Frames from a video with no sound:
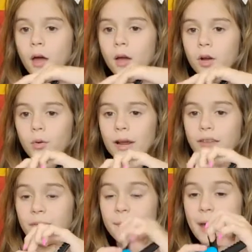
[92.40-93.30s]
creative
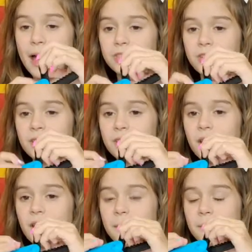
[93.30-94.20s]
imagine,
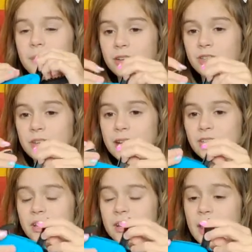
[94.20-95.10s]

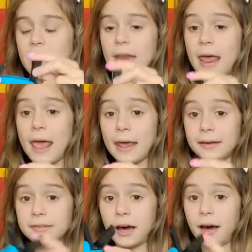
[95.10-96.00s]
imagination, and
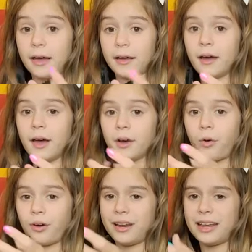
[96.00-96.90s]
hand-eye
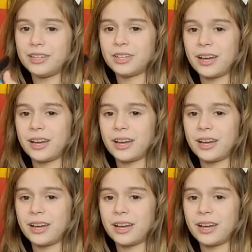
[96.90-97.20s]
coordination.